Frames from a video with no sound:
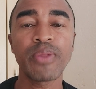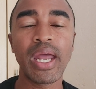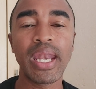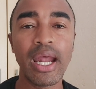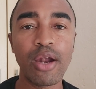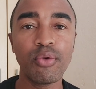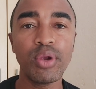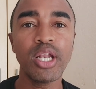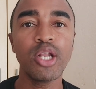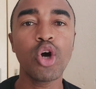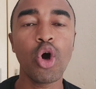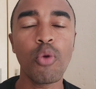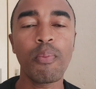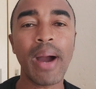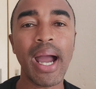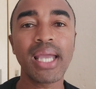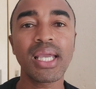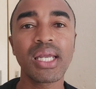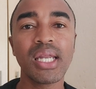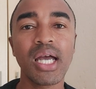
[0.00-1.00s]
And I really
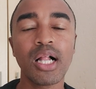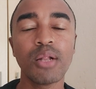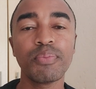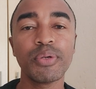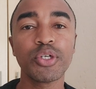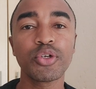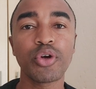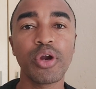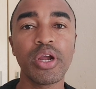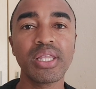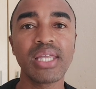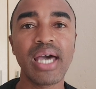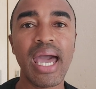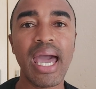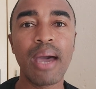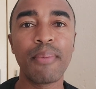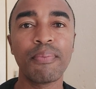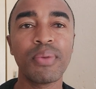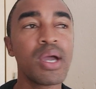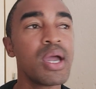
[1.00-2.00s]
hope I can help ingrain the
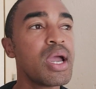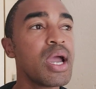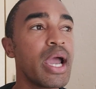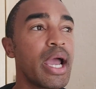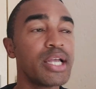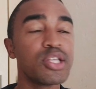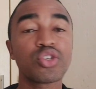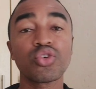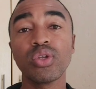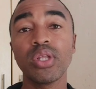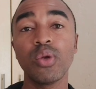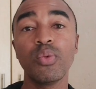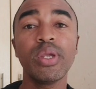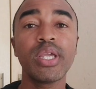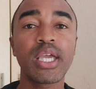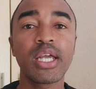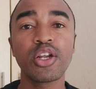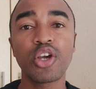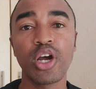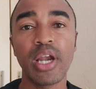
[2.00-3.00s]
app, and so that
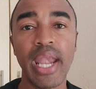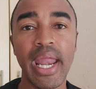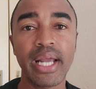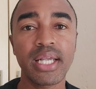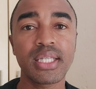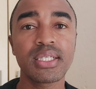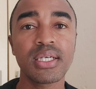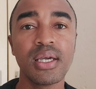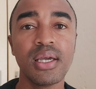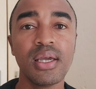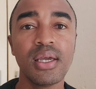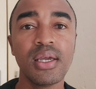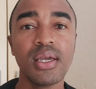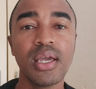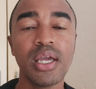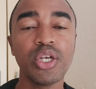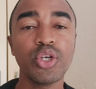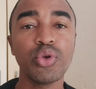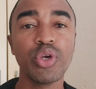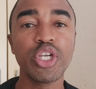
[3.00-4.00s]
we can connect
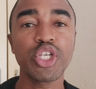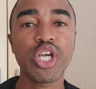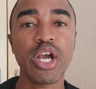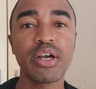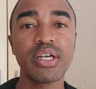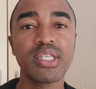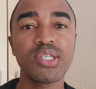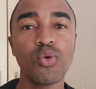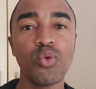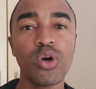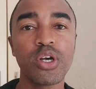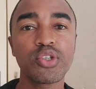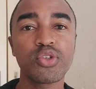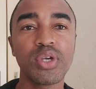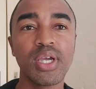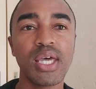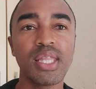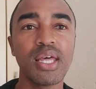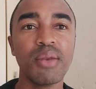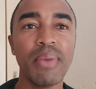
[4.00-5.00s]
in doing charity work
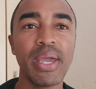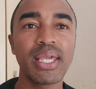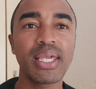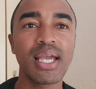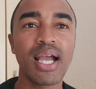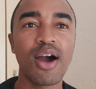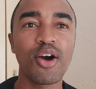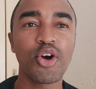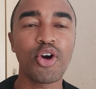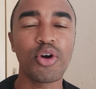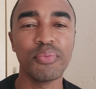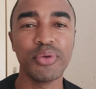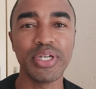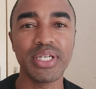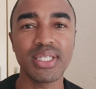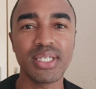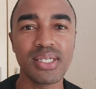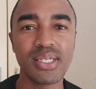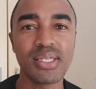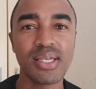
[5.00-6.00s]
together and making our
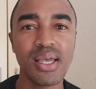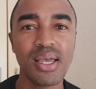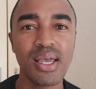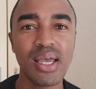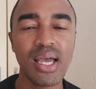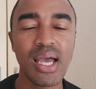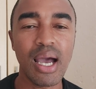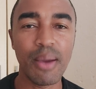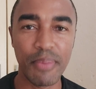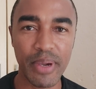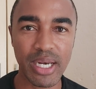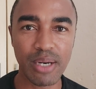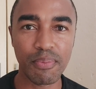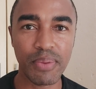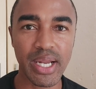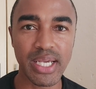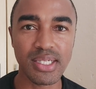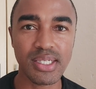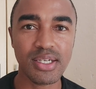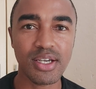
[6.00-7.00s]
communities a better
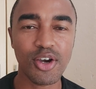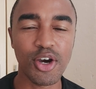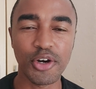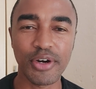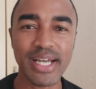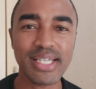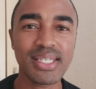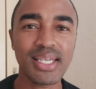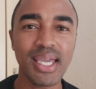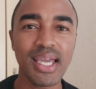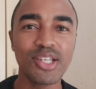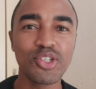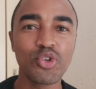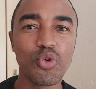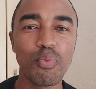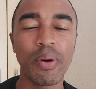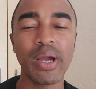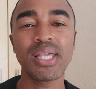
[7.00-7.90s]
place. Congrats again to